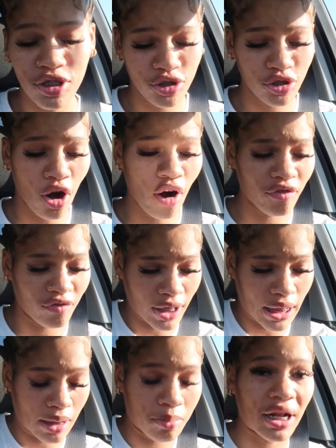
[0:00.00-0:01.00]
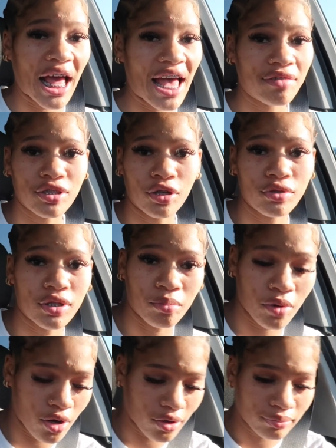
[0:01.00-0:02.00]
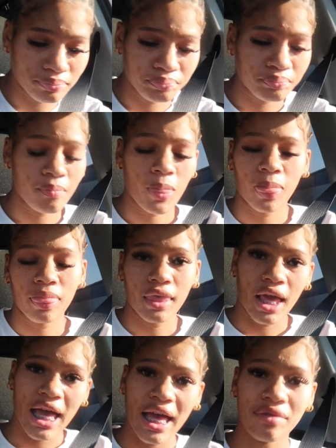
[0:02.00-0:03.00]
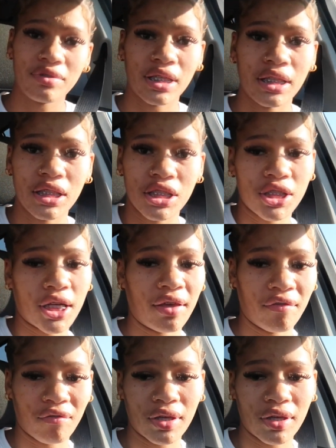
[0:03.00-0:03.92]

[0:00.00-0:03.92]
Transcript: starving, but I have to go to the mall. I have to get this chain